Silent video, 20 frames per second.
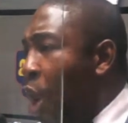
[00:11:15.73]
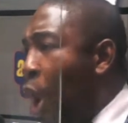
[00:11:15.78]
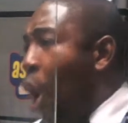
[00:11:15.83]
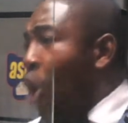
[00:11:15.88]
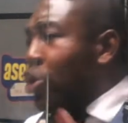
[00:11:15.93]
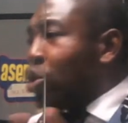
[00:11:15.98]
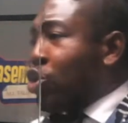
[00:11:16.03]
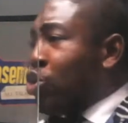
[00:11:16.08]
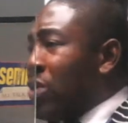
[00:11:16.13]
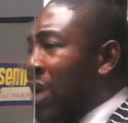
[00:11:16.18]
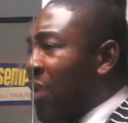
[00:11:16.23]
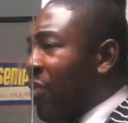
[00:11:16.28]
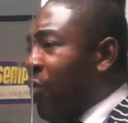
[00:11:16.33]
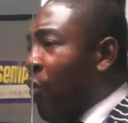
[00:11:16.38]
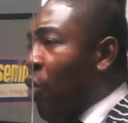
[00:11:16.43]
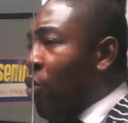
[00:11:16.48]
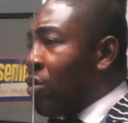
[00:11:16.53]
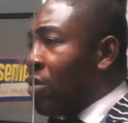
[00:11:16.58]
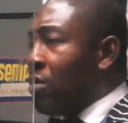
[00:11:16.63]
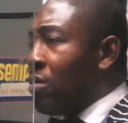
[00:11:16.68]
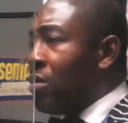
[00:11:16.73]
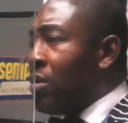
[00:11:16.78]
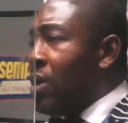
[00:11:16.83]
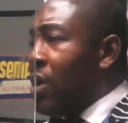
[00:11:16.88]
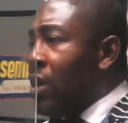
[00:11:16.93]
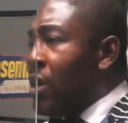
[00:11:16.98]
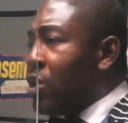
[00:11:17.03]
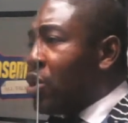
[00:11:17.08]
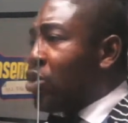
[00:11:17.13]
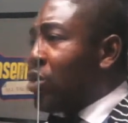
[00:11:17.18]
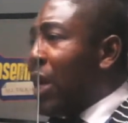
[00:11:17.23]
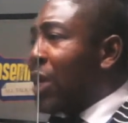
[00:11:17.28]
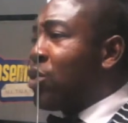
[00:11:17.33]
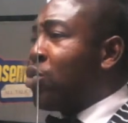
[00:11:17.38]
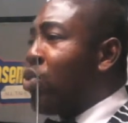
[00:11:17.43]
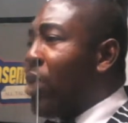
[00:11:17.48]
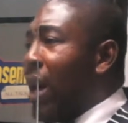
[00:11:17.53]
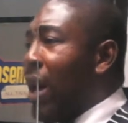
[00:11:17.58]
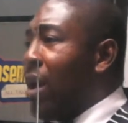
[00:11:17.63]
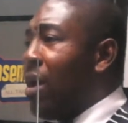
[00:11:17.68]
Onto the phone, straight
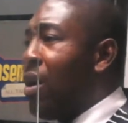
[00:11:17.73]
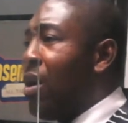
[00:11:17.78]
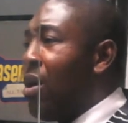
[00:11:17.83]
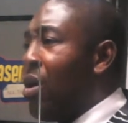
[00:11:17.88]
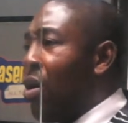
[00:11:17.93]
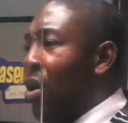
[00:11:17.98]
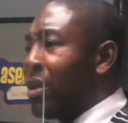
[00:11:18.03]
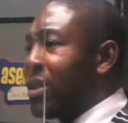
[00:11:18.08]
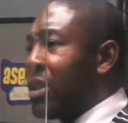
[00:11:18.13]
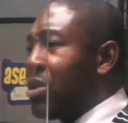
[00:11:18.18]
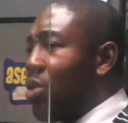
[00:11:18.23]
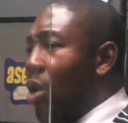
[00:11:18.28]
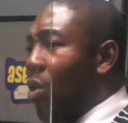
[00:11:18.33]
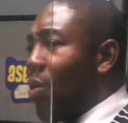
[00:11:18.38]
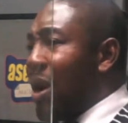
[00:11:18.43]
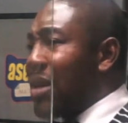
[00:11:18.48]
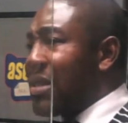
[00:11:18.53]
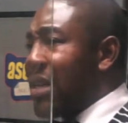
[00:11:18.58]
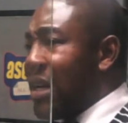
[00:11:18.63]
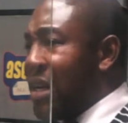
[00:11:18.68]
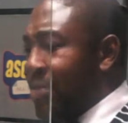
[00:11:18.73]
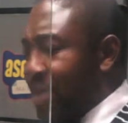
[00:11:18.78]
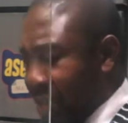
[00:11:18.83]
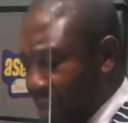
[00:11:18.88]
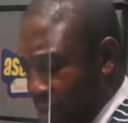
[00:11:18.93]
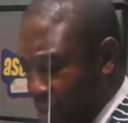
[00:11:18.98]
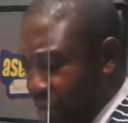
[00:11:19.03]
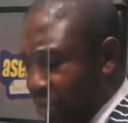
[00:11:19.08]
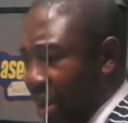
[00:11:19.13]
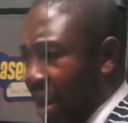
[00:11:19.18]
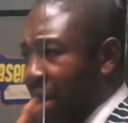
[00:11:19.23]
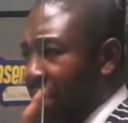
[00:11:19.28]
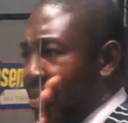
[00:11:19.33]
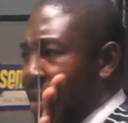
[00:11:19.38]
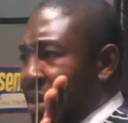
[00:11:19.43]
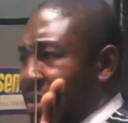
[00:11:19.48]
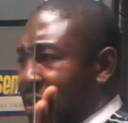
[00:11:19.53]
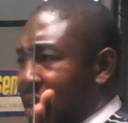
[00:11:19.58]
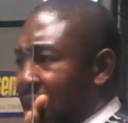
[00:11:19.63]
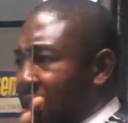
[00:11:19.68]
to her. I said, Doc, I said, let me see, share
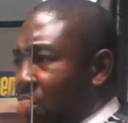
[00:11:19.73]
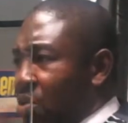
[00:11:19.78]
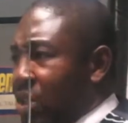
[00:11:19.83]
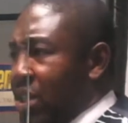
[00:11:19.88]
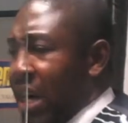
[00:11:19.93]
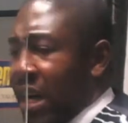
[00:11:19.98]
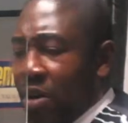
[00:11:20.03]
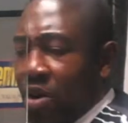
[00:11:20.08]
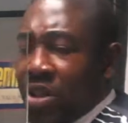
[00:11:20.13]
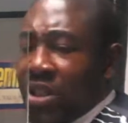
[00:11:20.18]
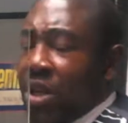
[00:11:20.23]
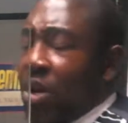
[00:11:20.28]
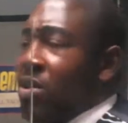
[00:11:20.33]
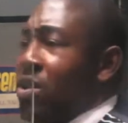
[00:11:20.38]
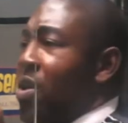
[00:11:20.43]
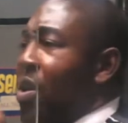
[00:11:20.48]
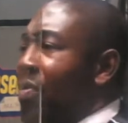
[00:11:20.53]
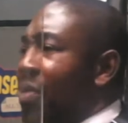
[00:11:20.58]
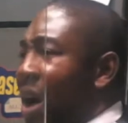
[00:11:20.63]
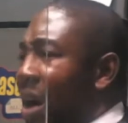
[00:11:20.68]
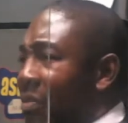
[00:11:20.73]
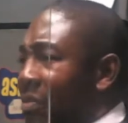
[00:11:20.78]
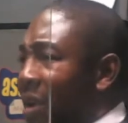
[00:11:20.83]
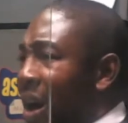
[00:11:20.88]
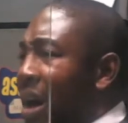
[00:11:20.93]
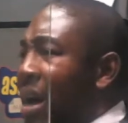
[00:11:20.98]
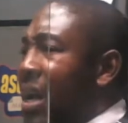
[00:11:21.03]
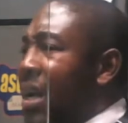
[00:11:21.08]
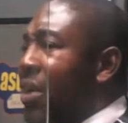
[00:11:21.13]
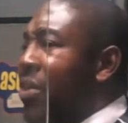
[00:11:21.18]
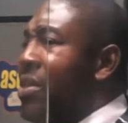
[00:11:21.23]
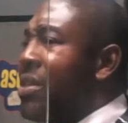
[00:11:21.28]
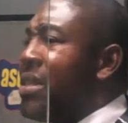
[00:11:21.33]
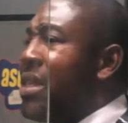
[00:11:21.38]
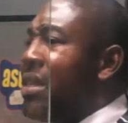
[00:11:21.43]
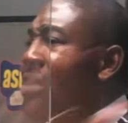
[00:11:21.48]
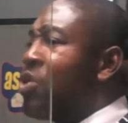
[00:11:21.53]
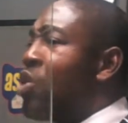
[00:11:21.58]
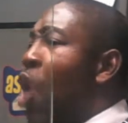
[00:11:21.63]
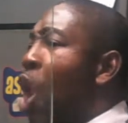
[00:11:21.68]
my son will check. Or Chelsea of Afa
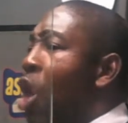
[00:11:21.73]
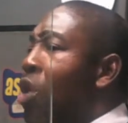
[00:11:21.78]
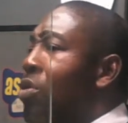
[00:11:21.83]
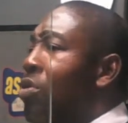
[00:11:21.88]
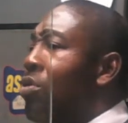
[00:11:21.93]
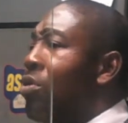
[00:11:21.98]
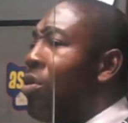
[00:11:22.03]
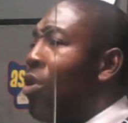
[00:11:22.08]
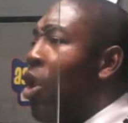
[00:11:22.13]
receipt gone.